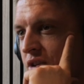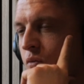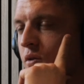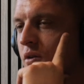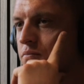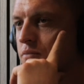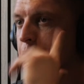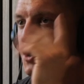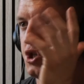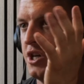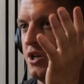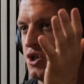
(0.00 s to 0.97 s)
Well, I
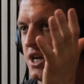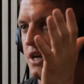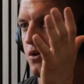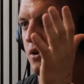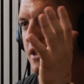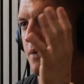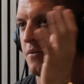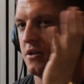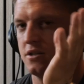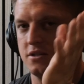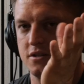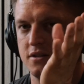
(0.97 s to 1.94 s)
appreciate you sharing all of that
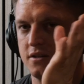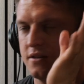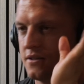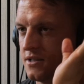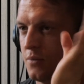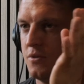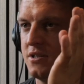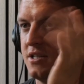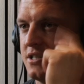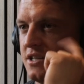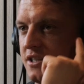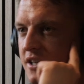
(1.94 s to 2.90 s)
because someone's
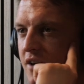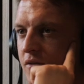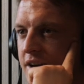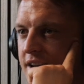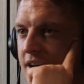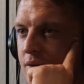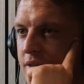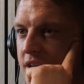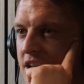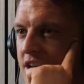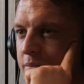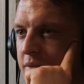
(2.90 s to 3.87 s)
listening to that right now and they're
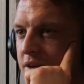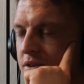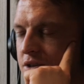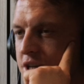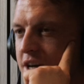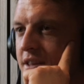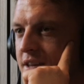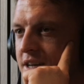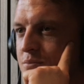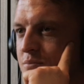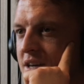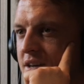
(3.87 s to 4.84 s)
going to be like, shit,
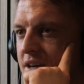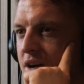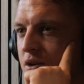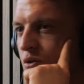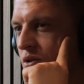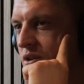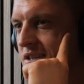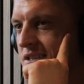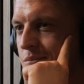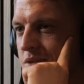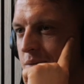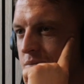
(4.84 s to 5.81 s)
that's me. I got all these
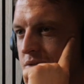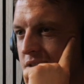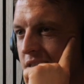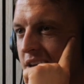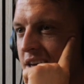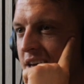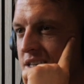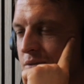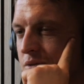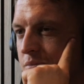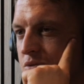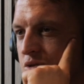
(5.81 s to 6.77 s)
symptoms. And they
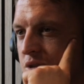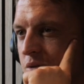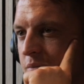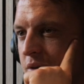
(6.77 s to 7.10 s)
can do something